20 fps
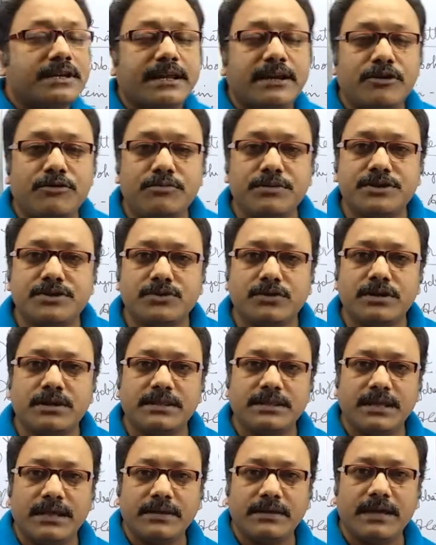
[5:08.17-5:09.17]
cannot be stored
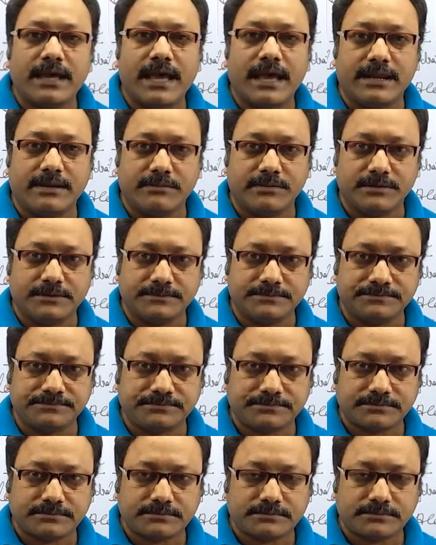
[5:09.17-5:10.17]
in the animal.
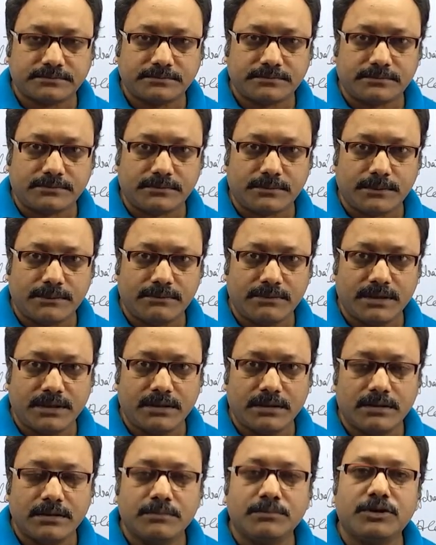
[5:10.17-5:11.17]

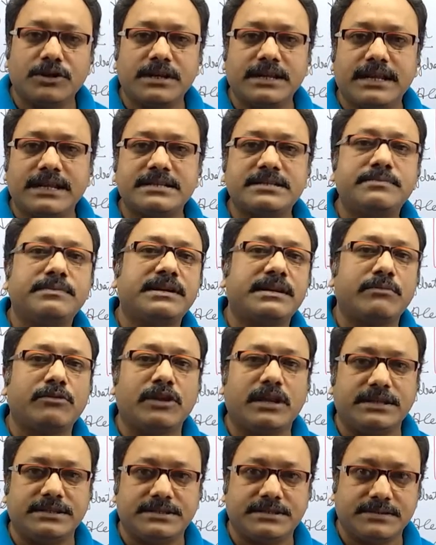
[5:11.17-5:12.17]
Protein gets
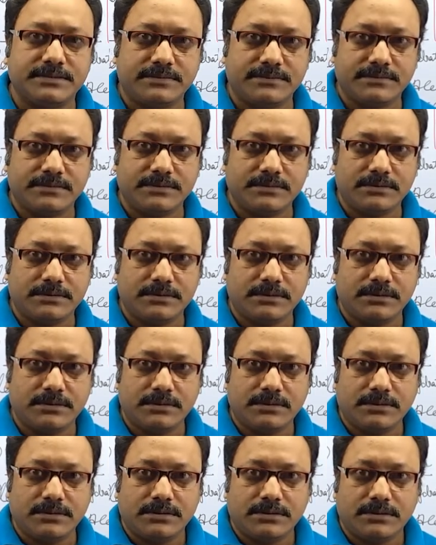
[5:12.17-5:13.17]
metabolized.
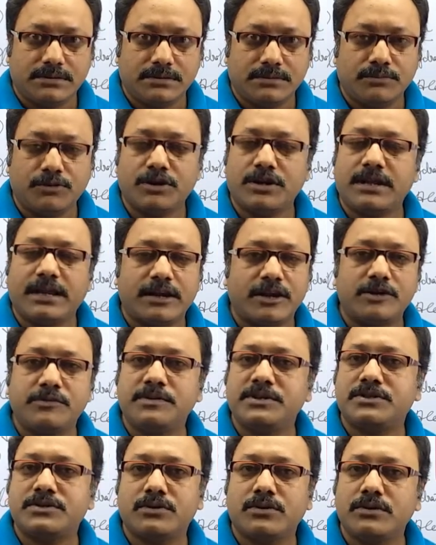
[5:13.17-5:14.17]
Protein cannot be
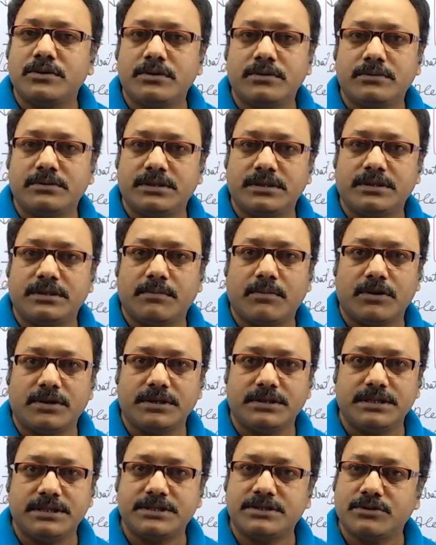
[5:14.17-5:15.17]
stored within the body.
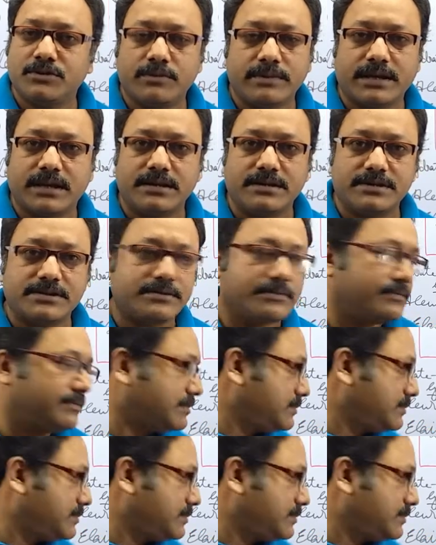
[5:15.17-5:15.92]
There is no mechanism.